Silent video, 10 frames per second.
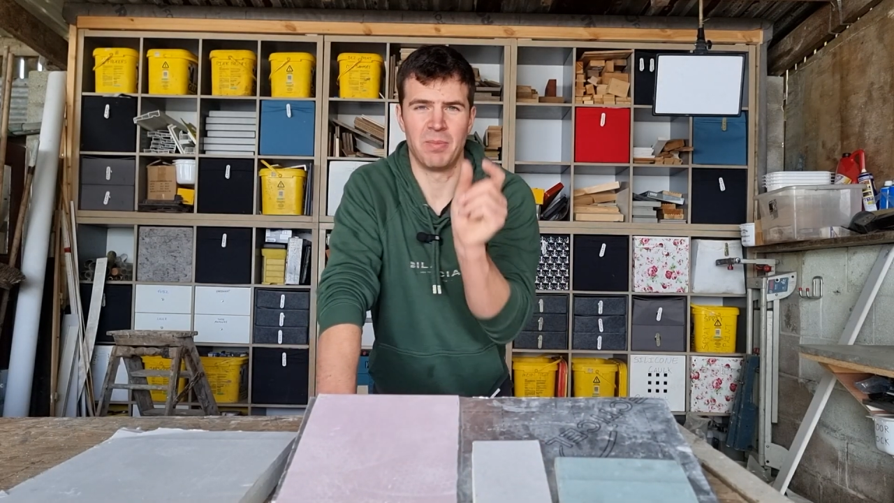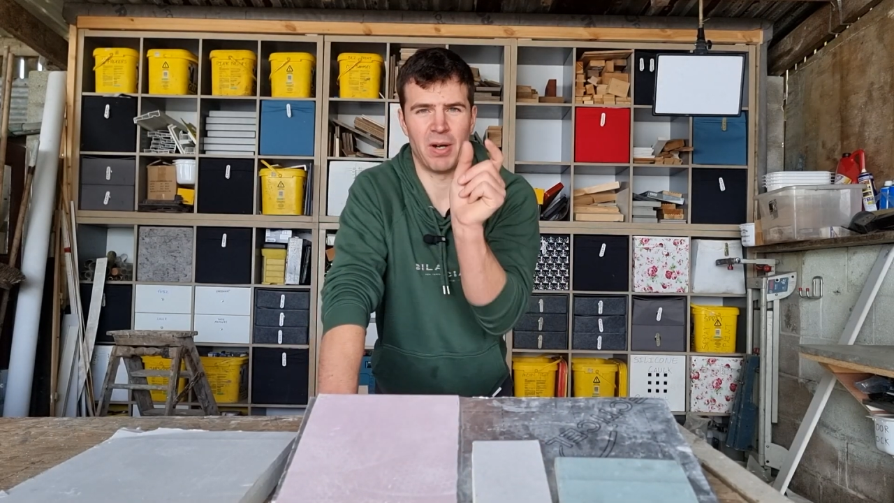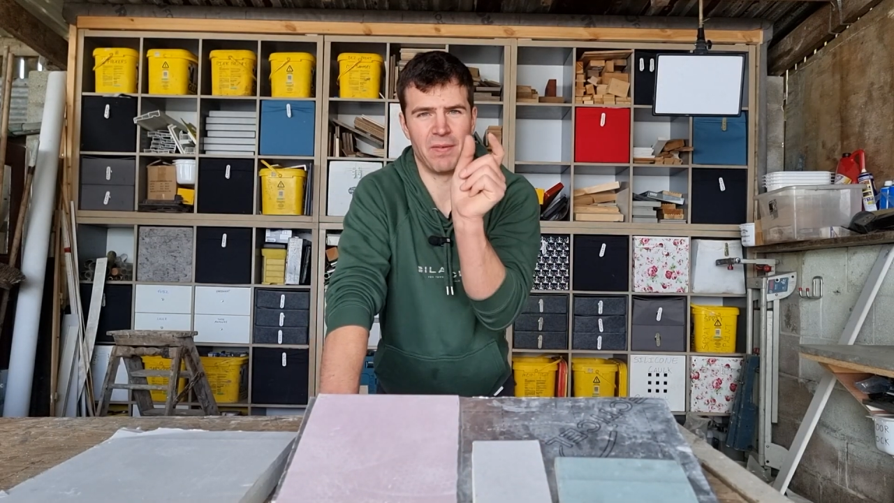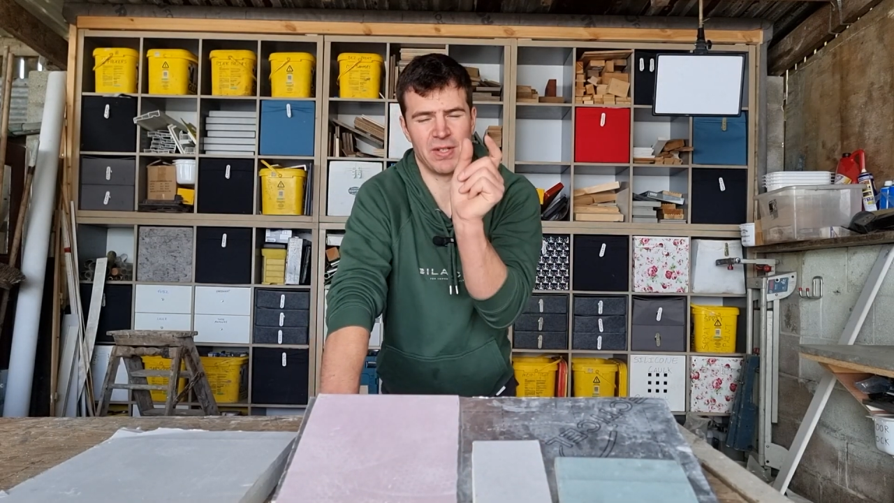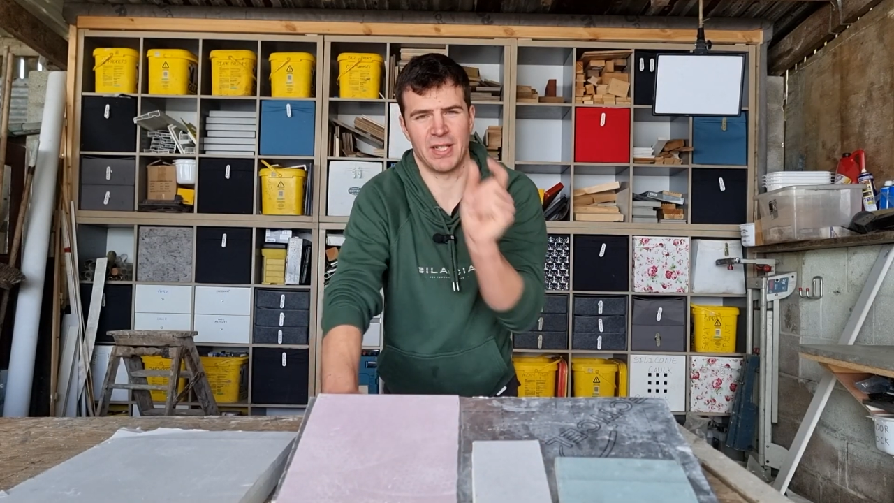
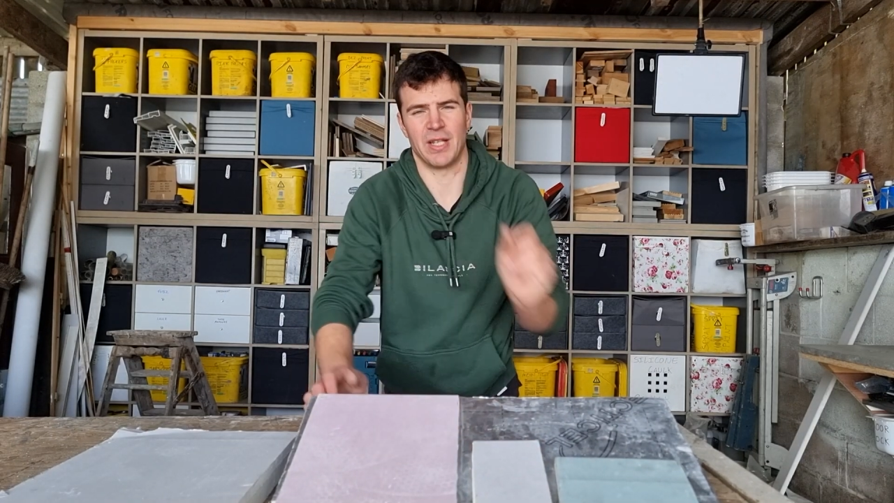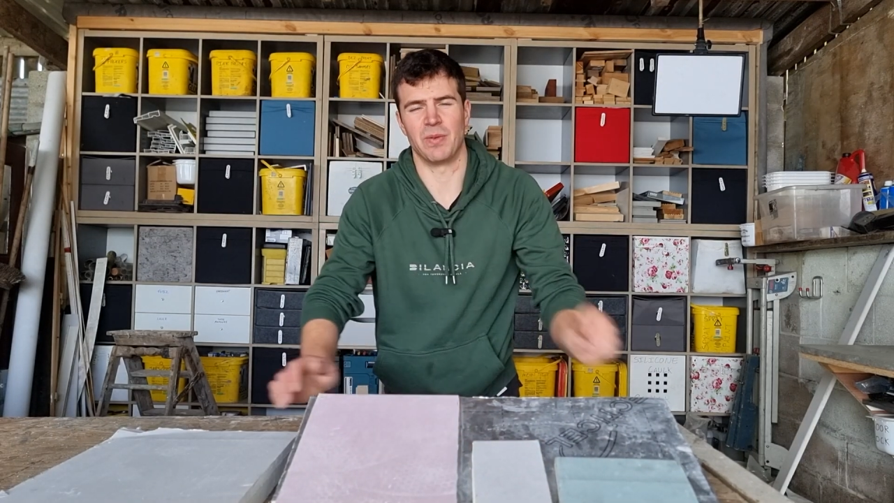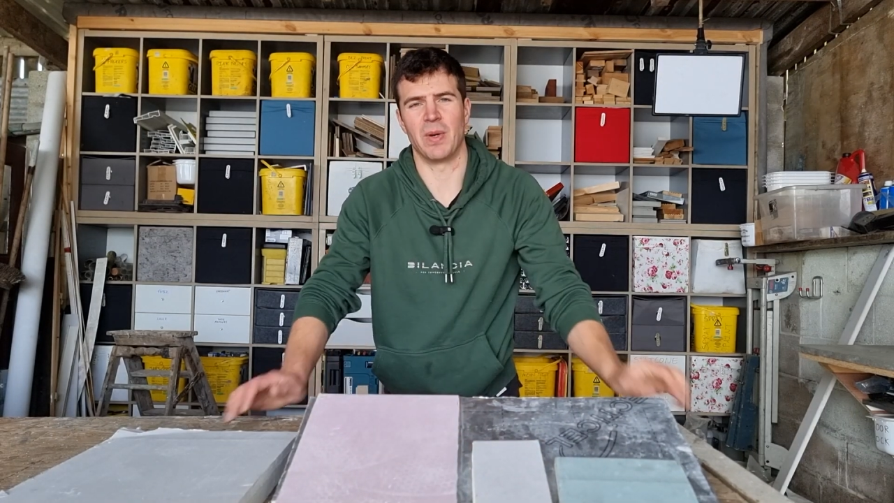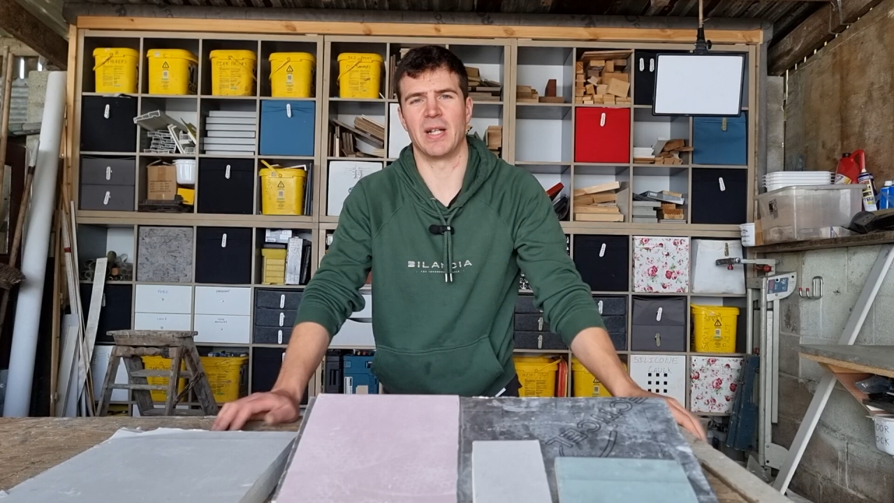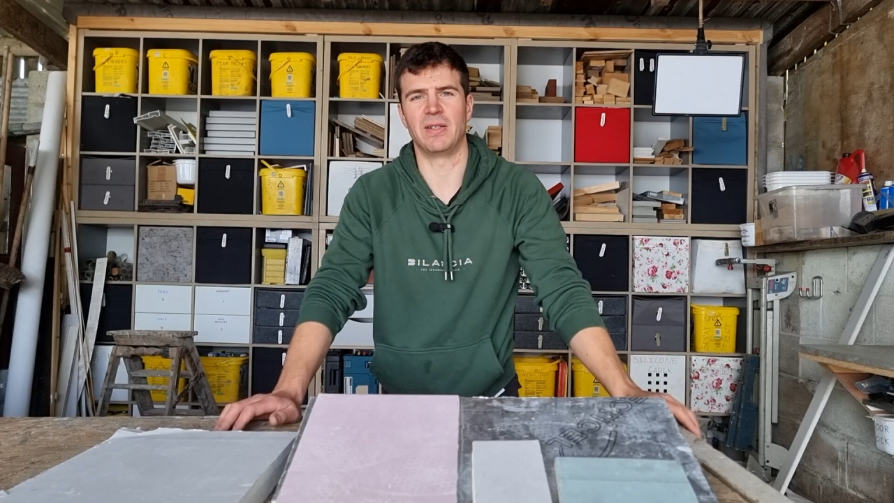but obviously
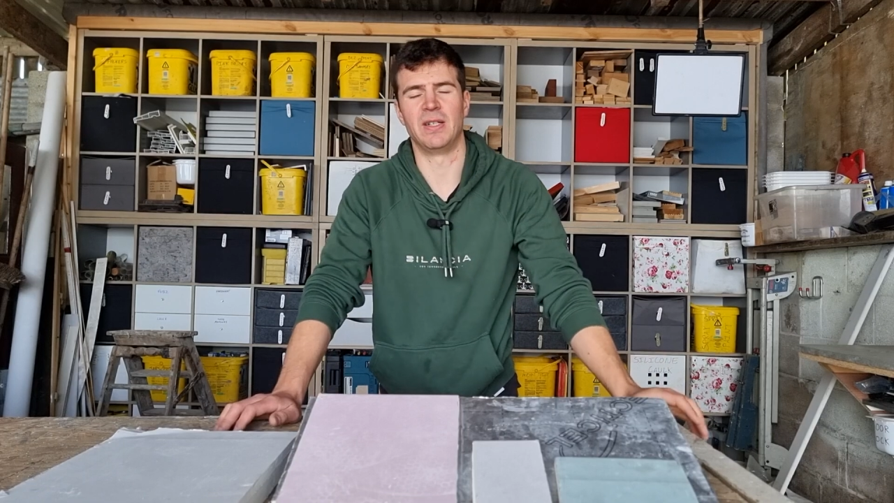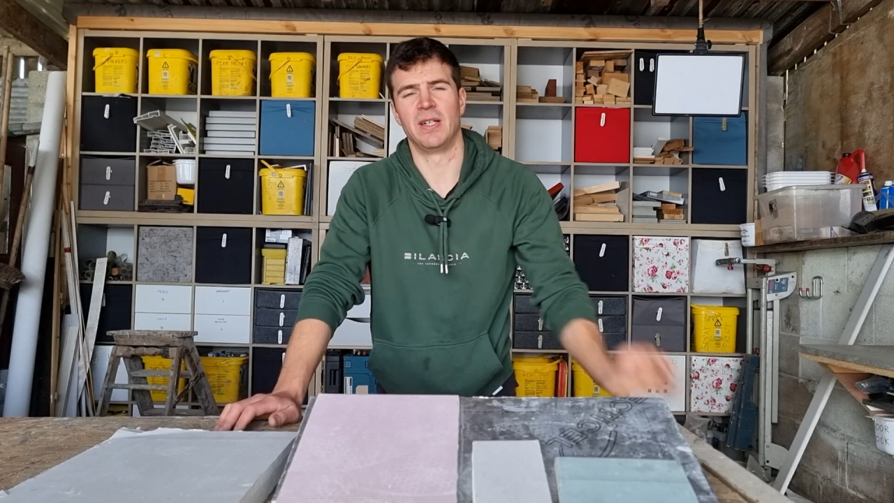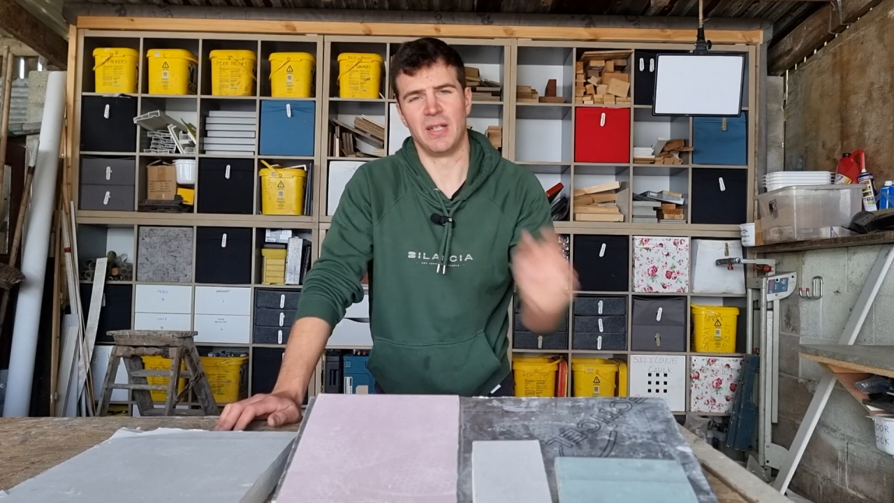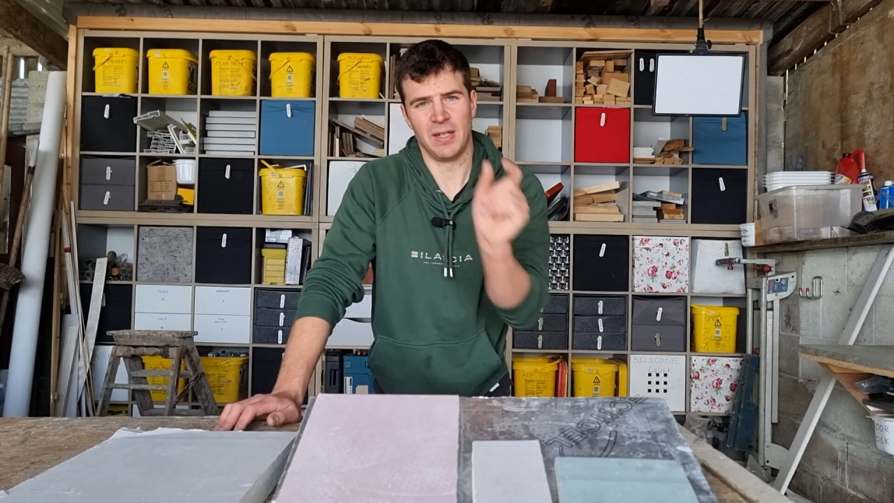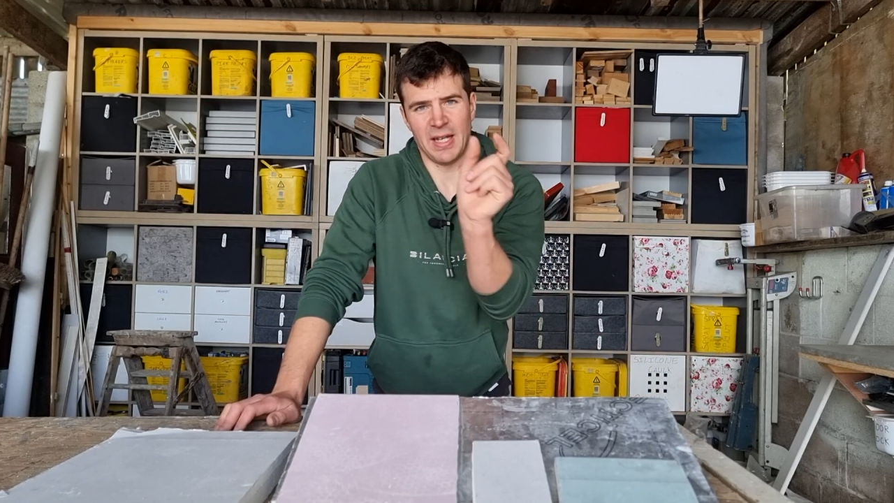you will
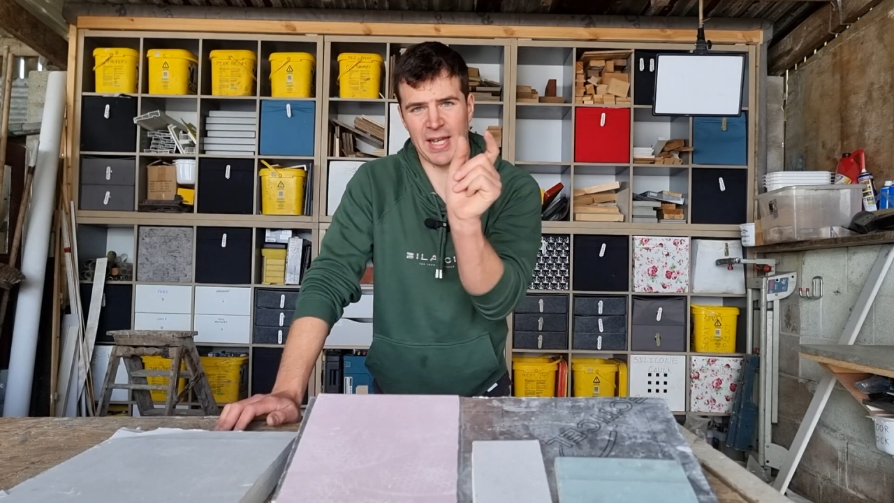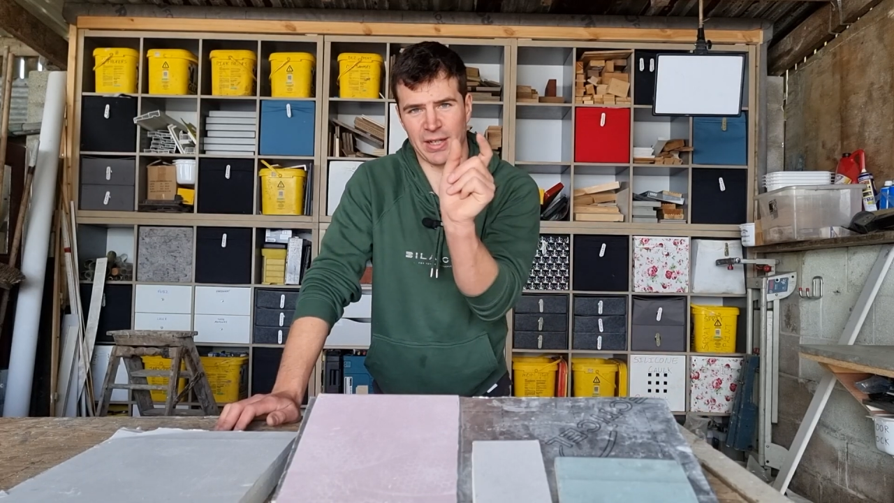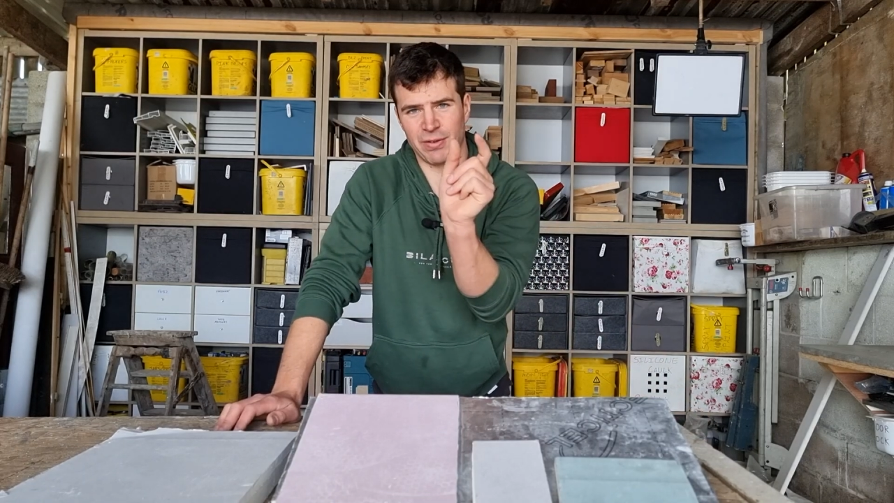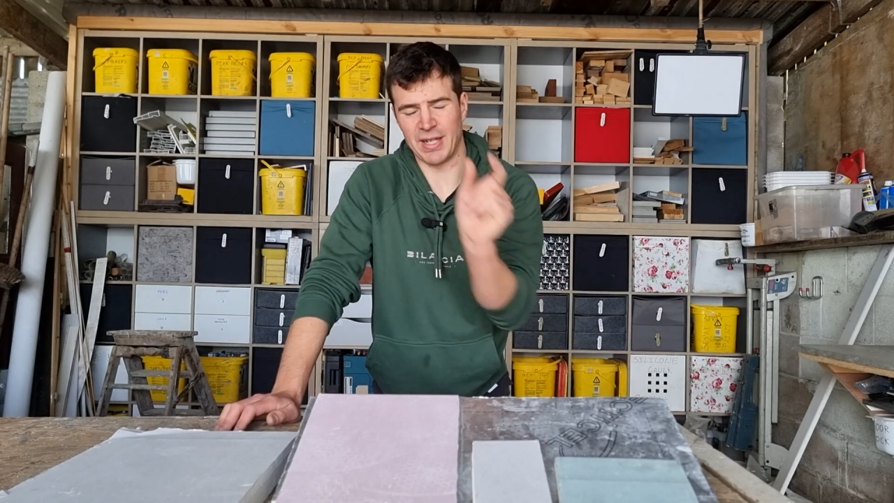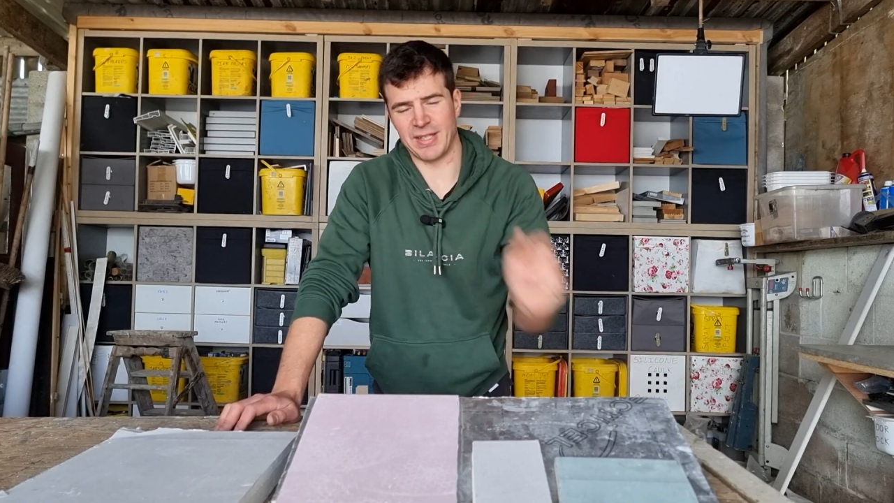
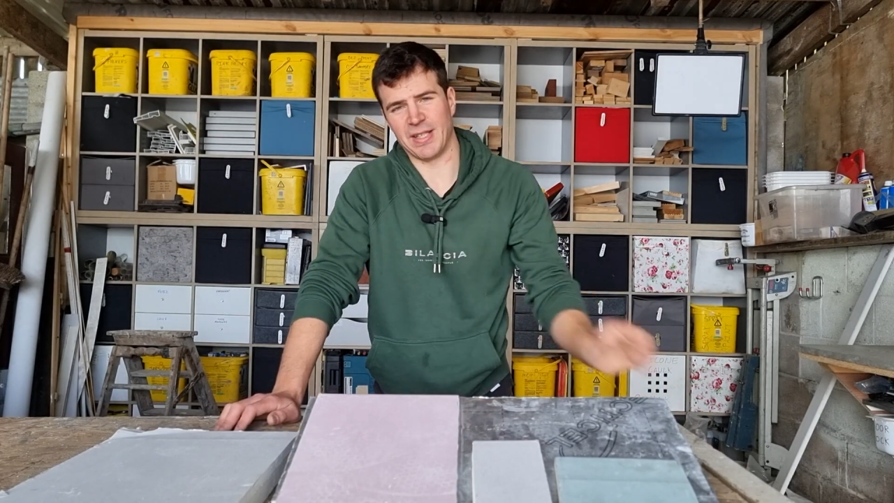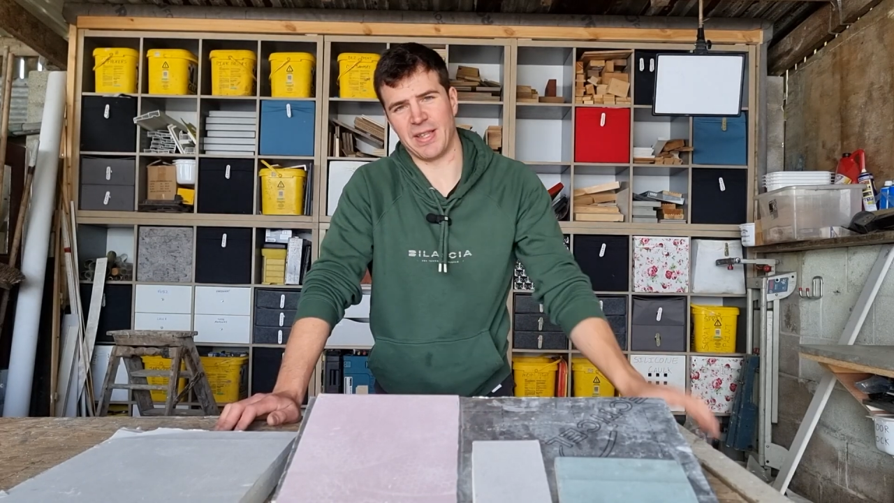increase